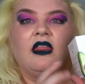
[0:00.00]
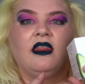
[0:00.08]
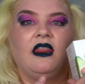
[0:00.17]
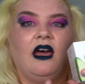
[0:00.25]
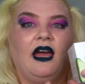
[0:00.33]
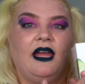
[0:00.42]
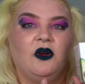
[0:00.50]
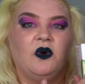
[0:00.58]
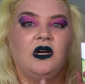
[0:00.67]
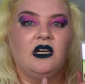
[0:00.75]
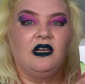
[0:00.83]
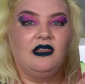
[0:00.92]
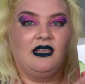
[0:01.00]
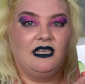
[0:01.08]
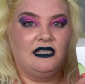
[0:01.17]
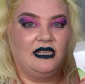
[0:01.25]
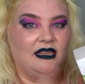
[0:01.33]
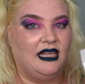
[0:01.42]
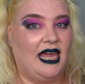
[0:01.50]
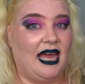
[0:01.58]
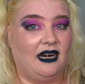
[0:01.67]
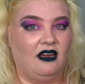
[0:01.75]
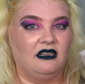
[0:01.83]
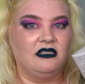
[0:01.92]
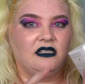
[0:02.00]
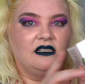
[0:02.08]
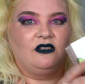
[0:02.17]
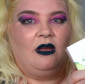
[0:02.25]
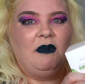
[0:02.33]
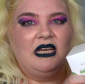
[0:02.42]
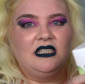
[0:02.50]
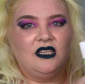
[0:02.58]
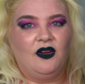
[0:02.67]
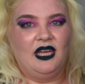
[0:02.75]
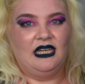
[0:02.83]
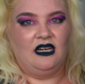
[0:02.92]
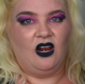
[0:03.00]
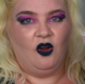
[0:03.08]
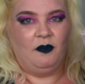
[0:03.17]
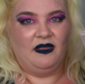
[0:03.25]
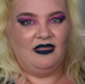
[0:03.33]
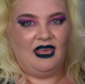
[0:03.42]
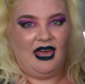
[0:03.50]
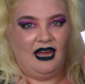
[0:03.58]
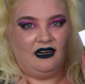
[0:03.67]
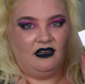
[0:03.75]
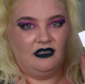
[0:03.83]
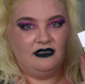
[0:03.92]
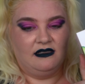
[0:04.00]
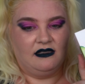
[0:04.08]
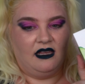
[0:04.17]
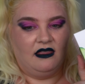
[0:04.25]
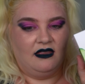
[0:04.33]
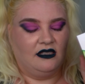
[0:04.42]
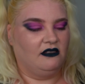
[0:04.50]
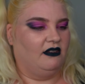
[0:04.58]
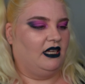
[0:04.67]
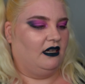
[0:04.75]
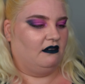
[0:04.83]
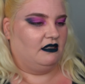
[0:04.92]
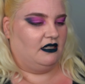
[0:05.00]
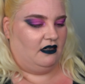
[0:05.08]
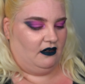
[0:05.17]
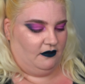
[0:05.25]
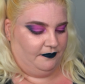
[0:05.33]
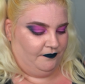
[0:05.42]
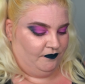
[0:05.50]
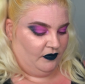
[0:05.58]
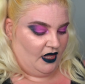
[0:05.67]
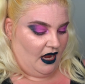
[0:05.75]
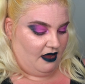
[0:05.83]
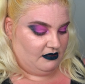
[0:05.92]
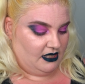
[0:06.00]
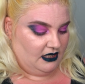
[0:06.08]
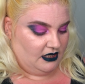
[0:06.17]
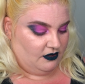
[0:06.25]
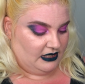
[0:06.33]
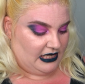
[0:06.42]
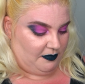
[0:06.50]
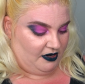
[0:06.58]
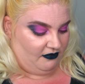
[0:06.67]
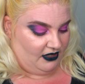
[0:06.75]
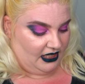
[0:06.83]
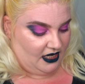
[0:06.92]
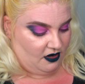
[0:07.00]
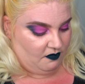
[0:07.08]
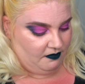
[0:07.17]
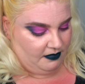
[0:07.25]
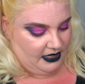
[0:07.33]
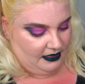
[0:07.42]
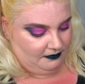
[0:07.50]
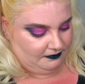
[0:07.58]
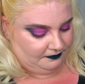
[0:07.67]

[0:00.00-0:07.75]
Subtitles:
that I ordered this in the add-ons. So I might just go ahead and open the add-ons in this video too. I was going to do a separate video, but